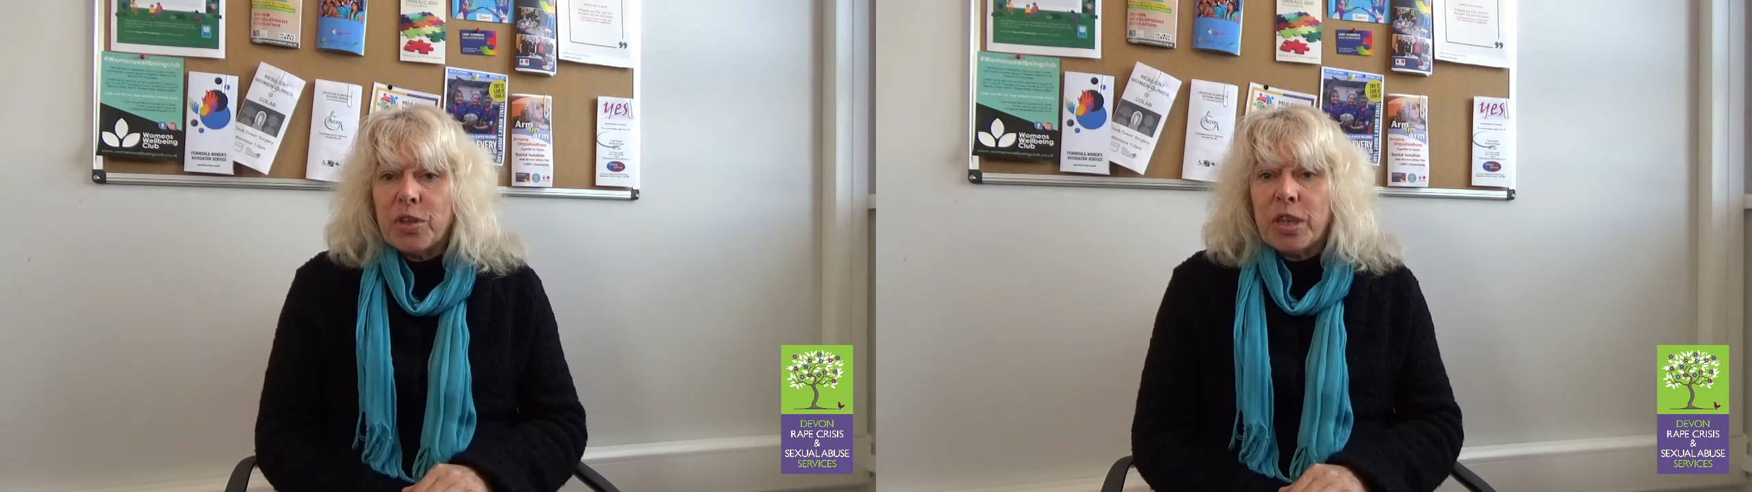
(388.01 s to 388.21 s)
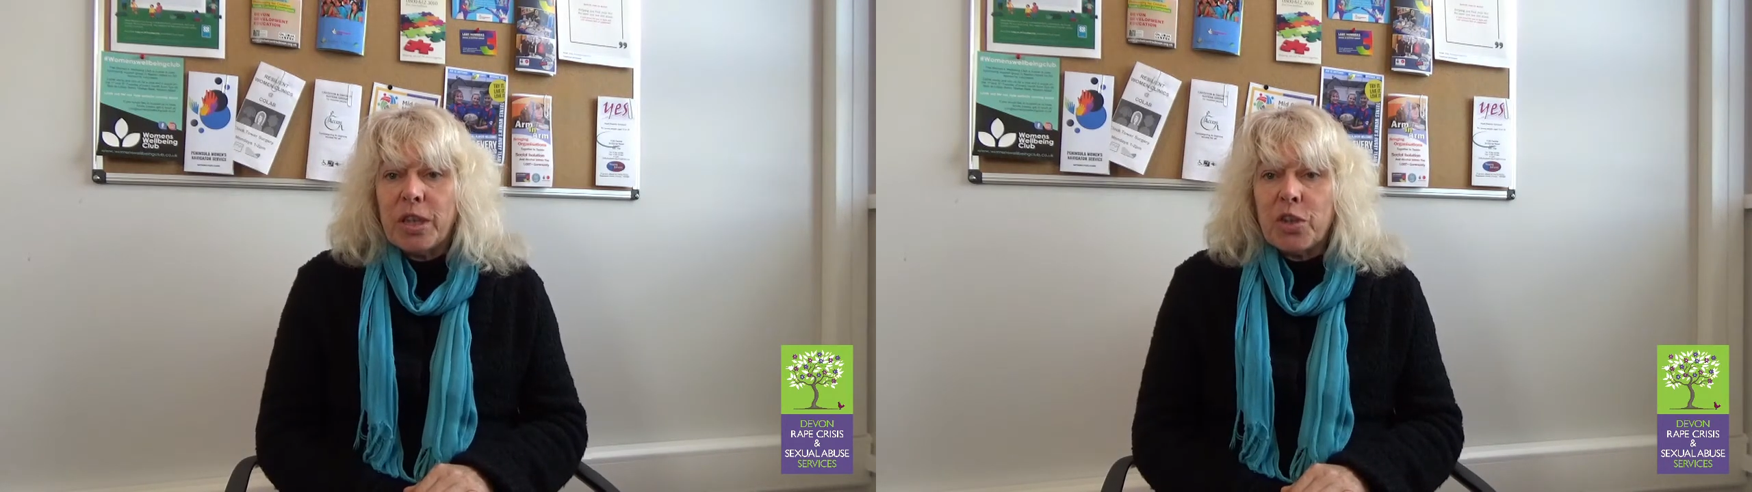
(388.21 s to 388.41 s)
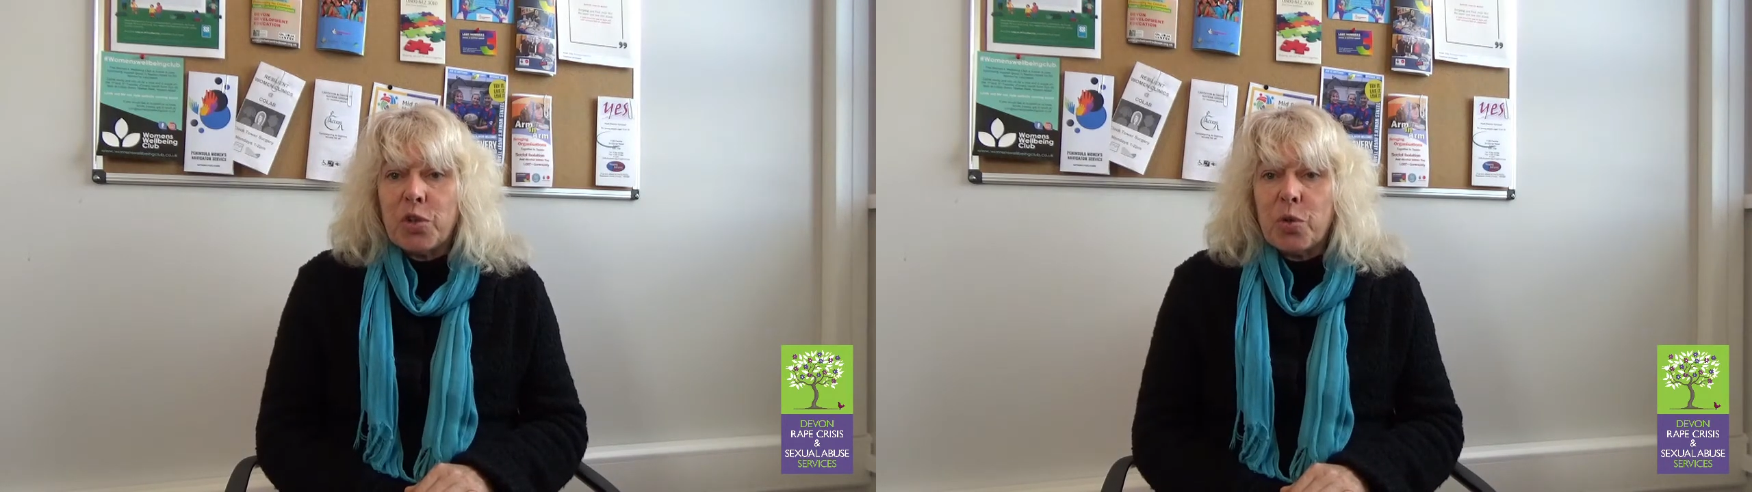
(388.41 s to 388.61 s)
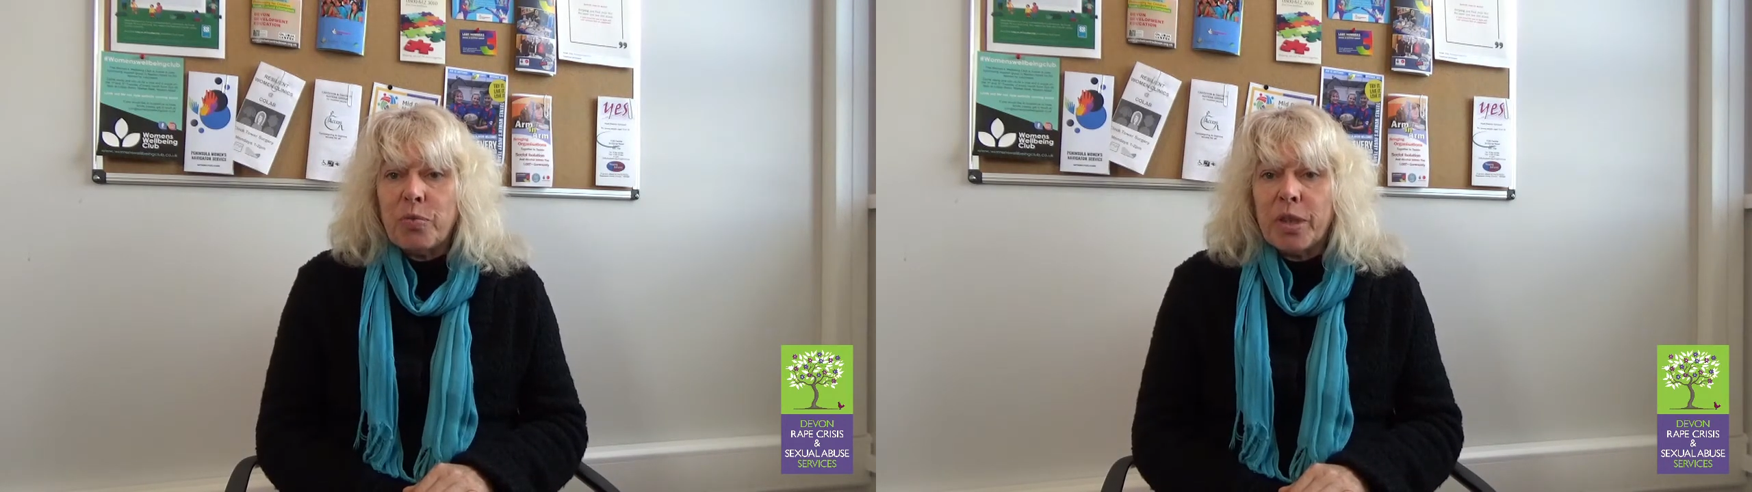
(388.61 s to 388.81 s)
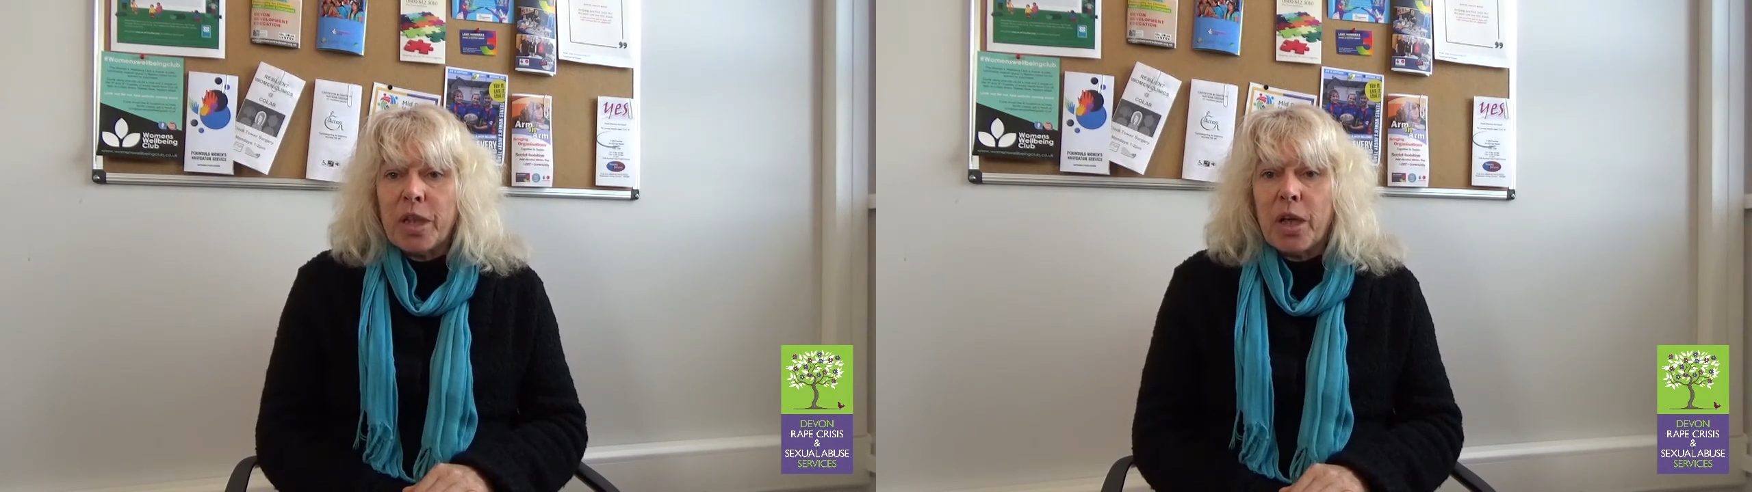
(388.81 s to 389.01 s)
in this short
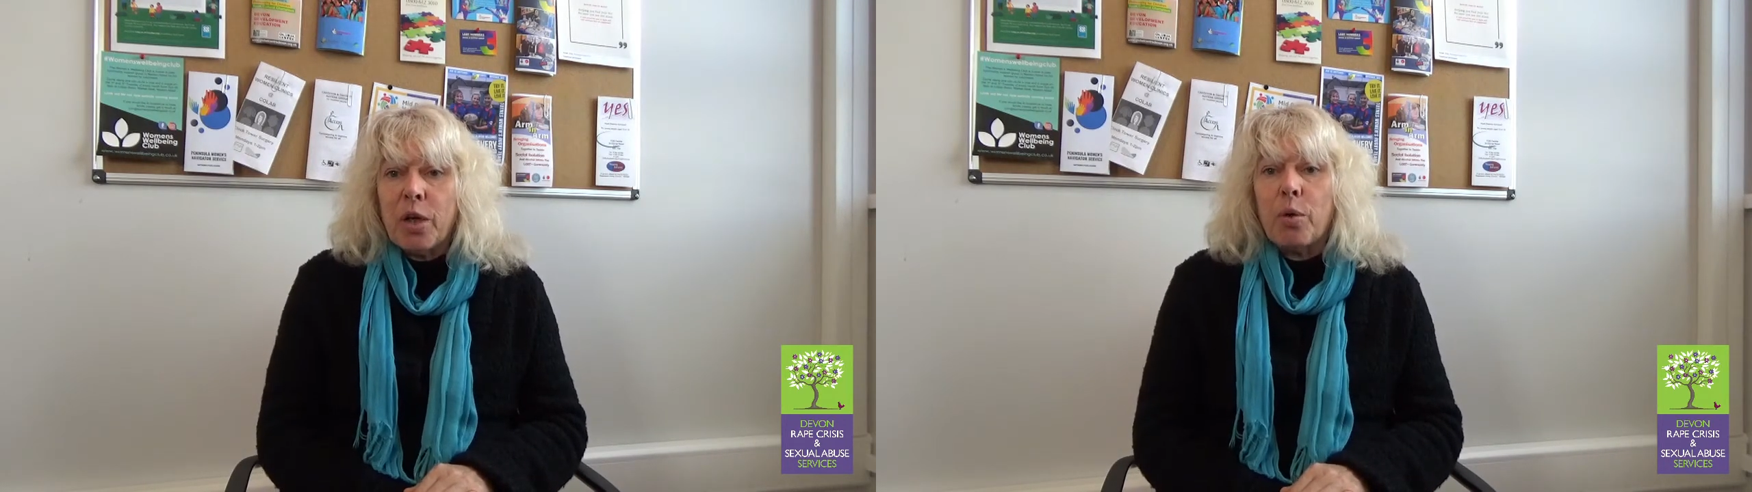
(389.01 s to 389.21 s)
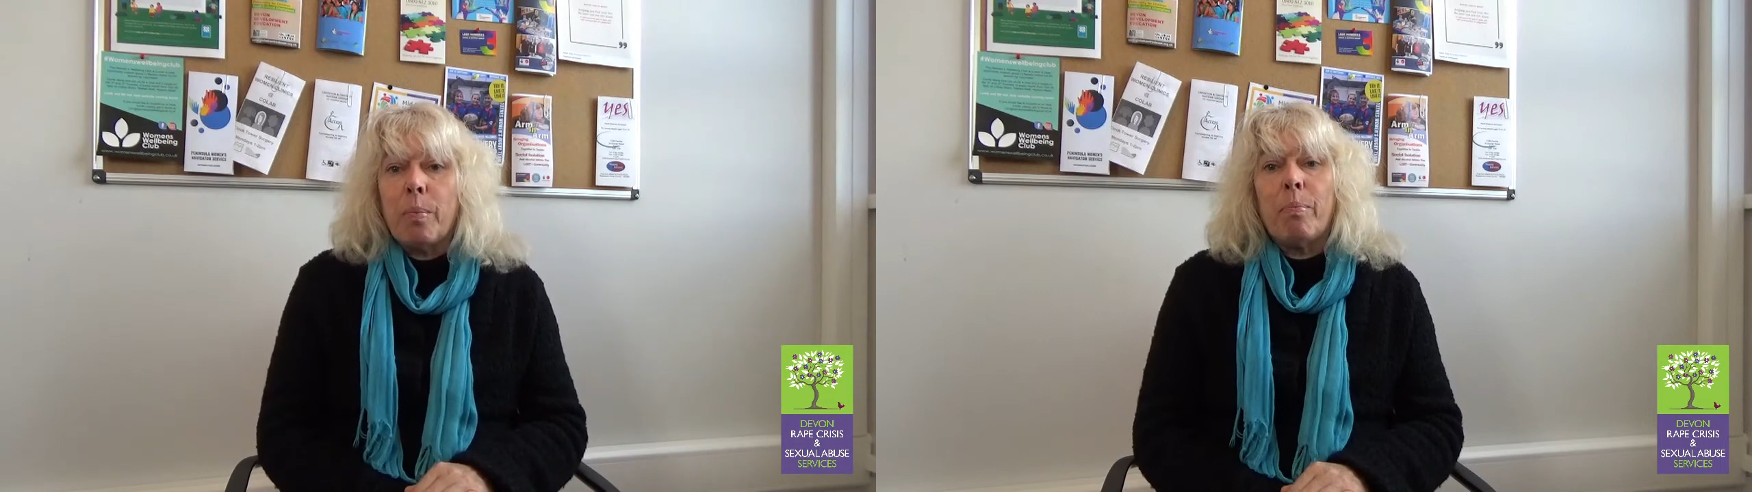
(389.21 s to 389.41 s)
video,